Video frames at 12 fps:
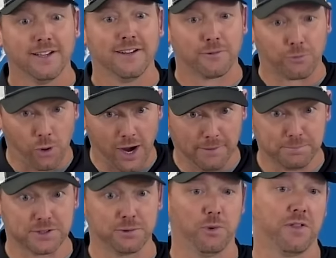
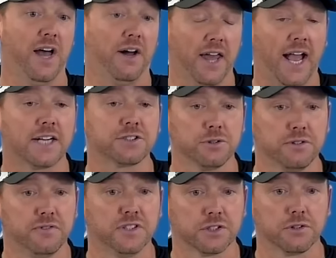reps without actually
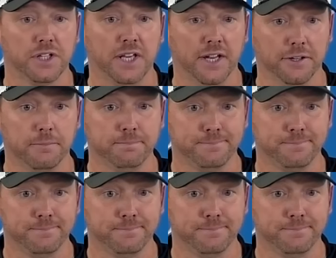physically getting them.